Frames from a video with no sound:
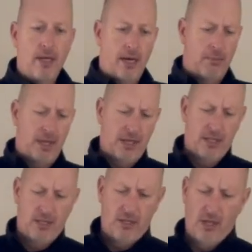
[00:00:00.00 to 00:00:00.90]
Um, I think
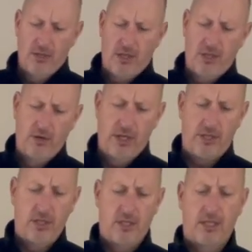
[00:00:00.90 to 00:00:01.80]
this was close to two
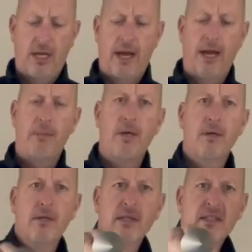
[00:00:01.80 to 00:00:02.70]
inches in
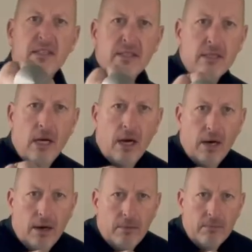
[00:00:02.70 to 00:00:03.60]
diameter
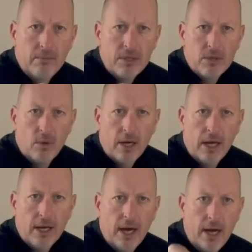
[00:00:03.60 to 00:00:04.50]
um, is the one
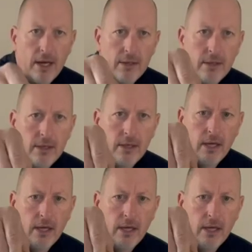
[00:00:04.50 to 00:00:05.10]
I got.